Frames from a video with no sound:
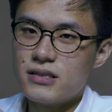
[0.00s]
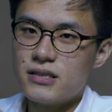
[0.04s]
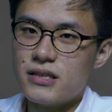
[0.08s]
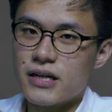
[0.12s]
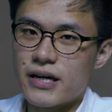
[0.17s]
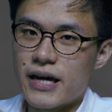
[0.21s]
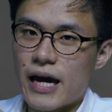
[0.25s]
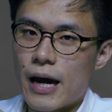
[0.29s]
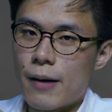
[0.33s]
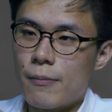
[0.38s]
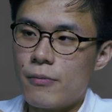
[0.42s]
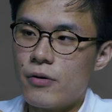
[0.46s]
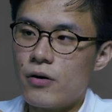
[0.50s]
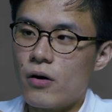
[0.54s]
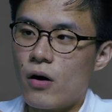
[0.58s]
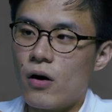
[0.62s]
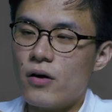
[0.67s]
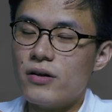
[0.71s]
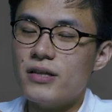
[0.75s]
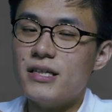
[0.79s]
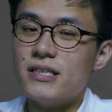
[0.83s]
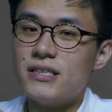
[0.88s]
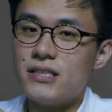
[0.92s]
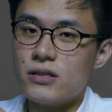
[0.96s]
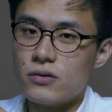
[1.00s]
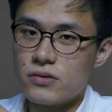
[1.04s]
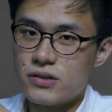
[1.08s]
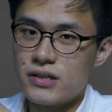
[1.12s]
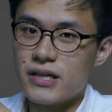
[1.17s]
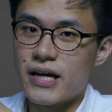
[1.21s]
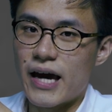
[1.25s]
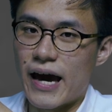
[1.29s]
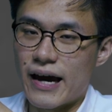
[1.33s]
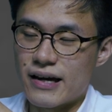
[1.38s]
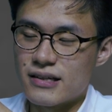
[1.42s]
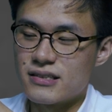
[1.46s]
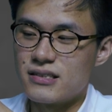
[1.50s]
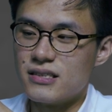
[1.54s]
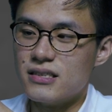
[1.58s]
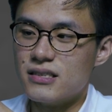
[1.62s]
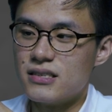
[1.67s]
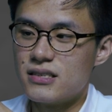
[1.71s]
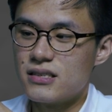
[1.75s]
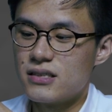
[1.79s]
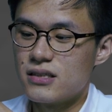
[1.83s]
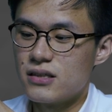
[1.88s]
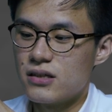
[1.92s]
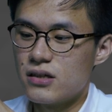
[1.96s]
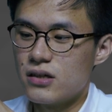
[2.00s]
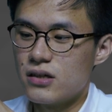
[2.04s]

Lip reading: the camera on the tilting axis.